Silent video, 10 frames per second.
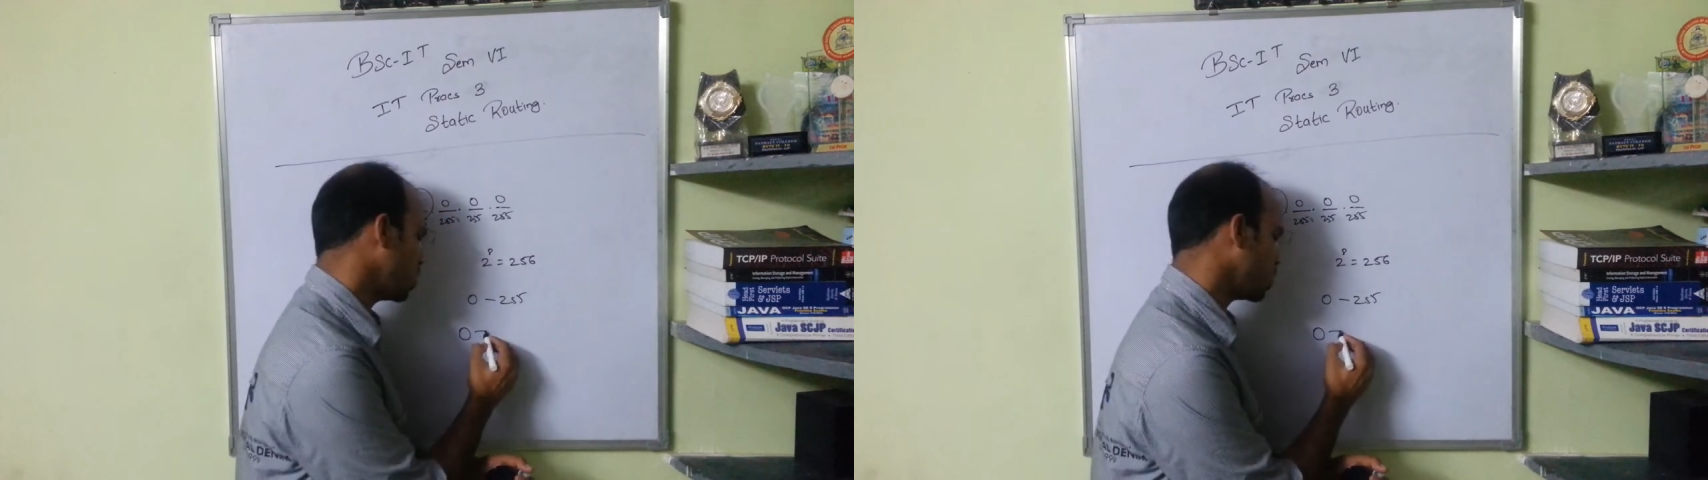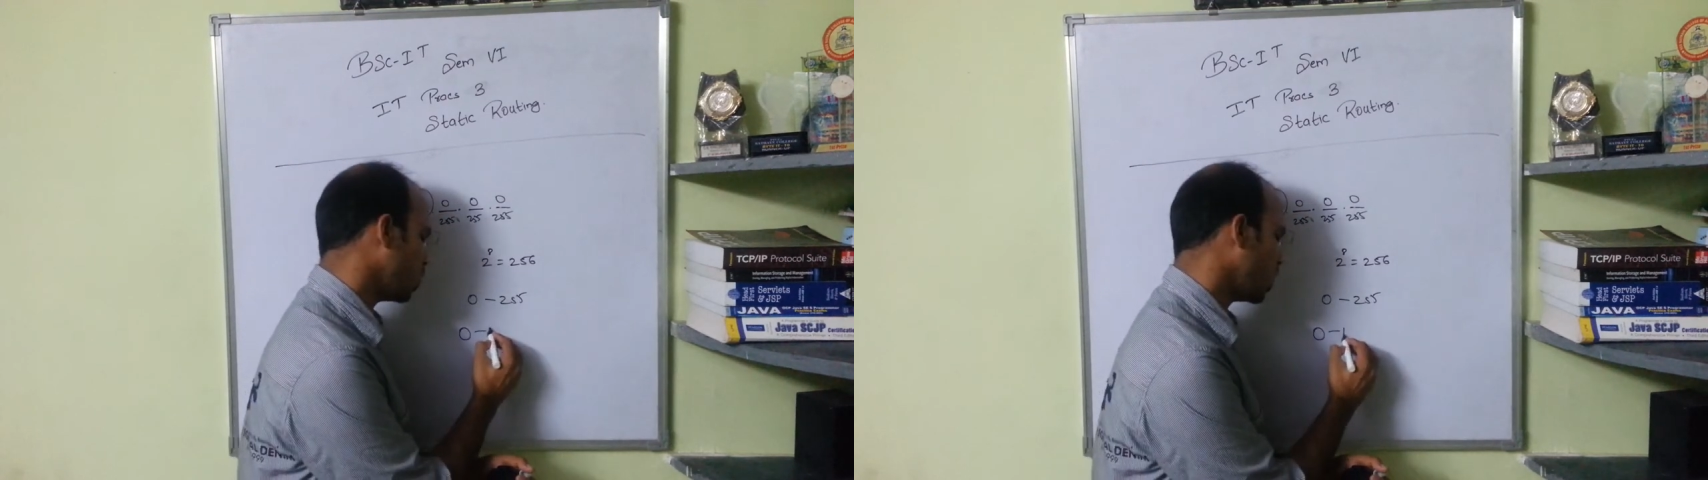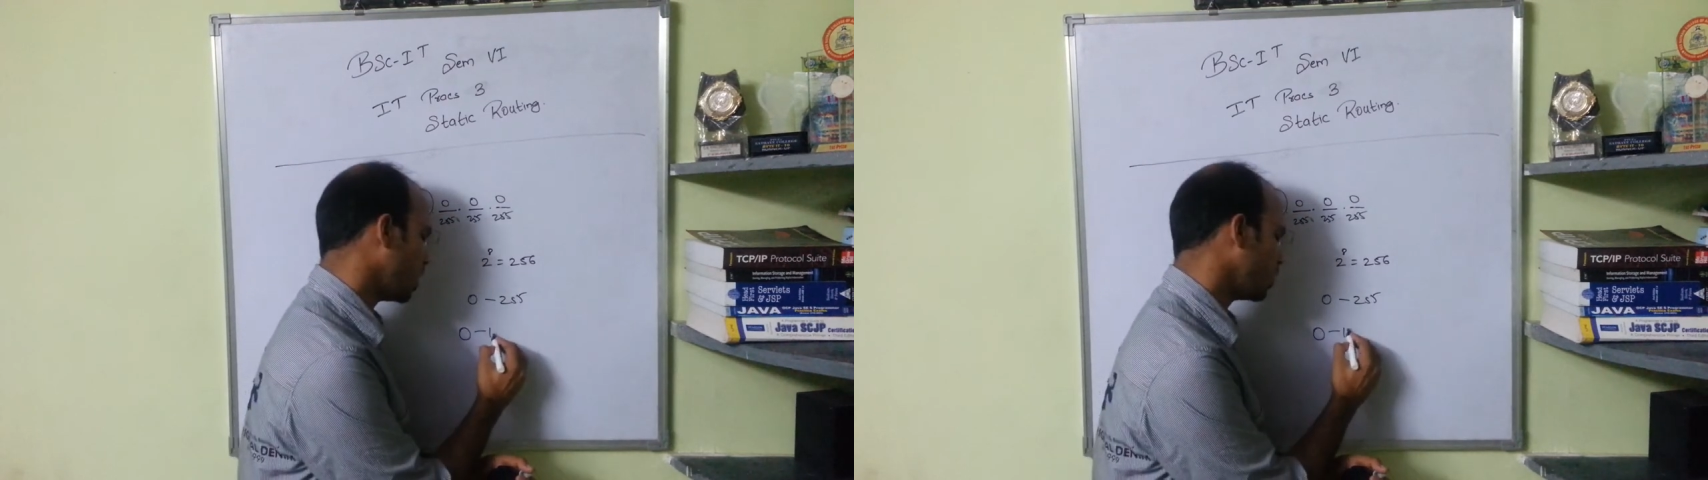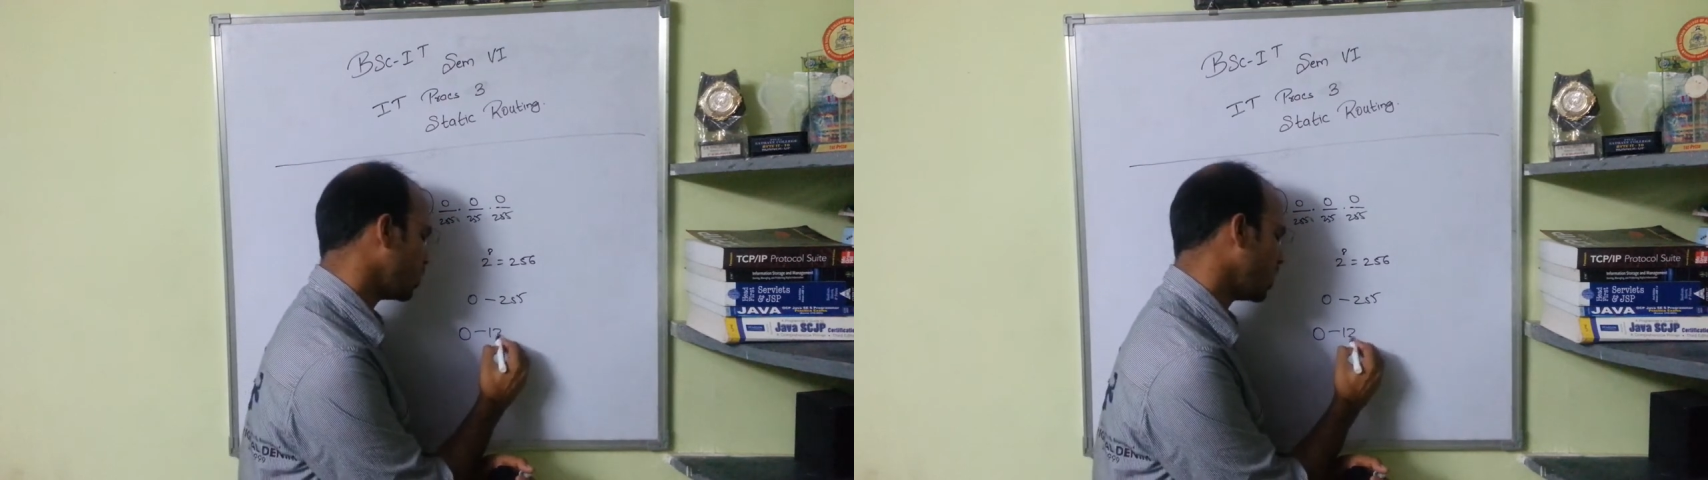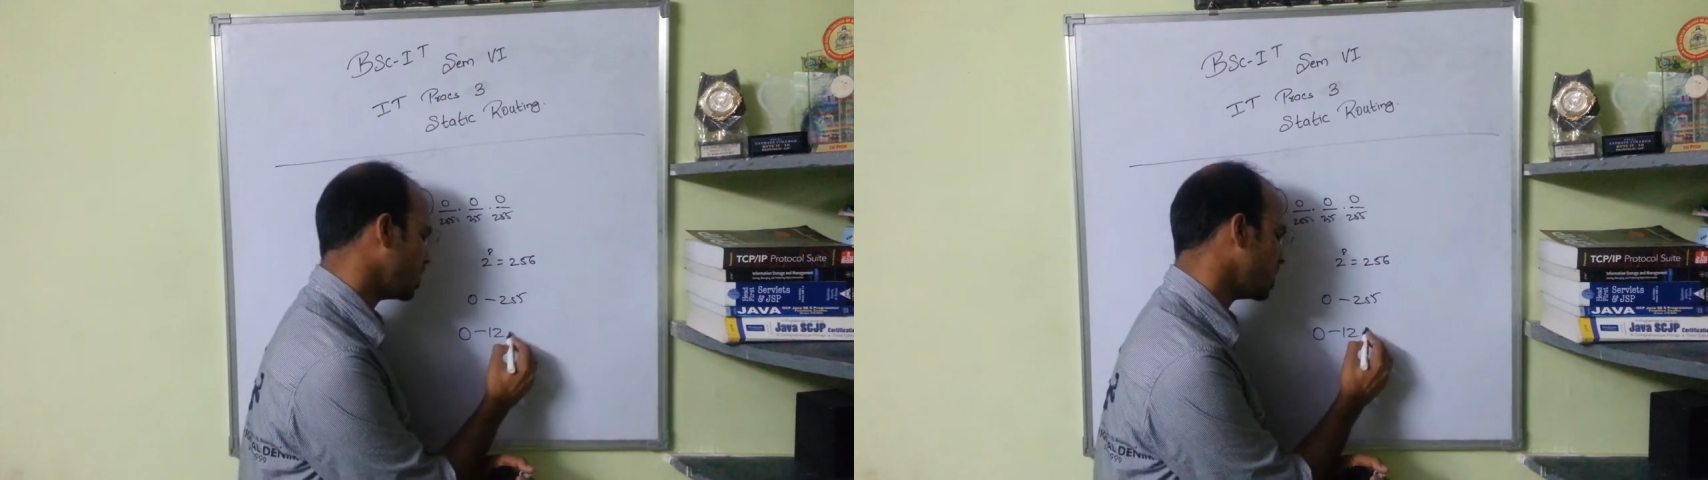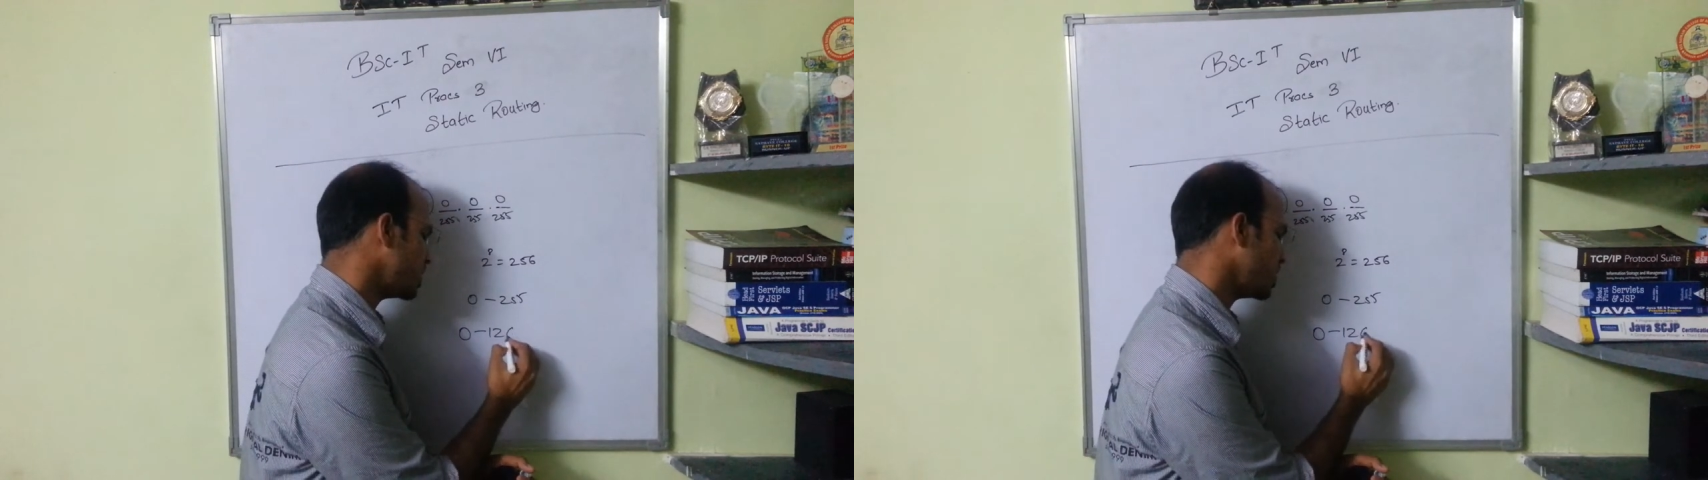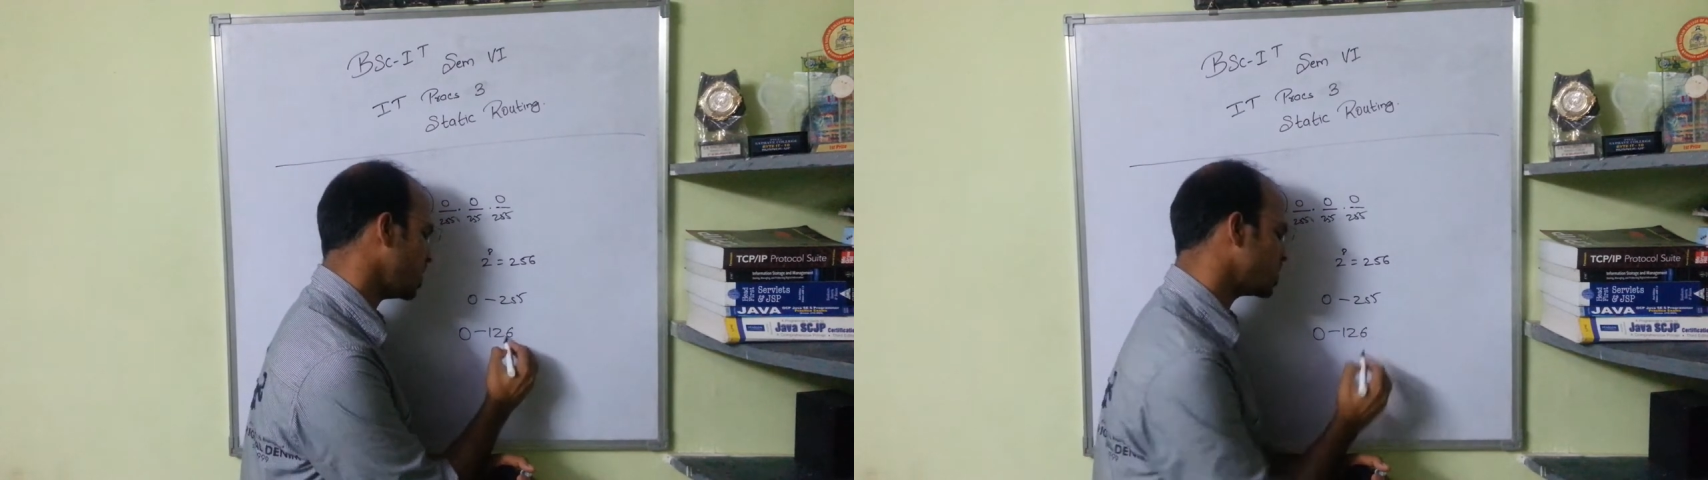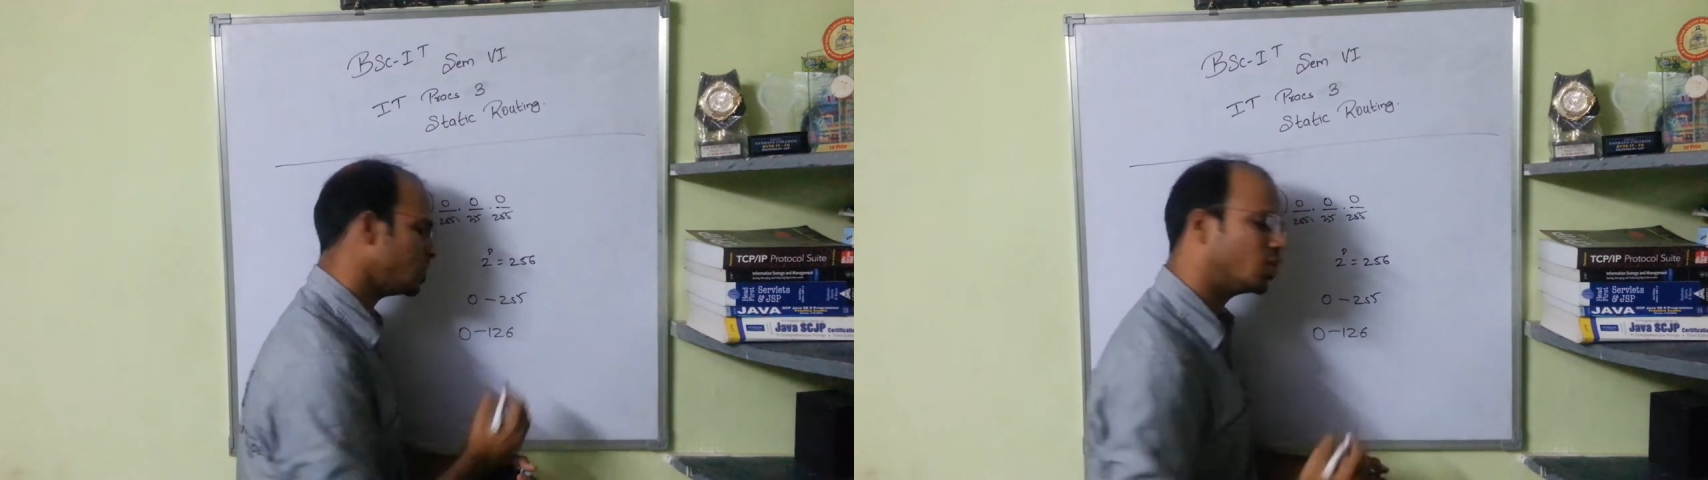to 126,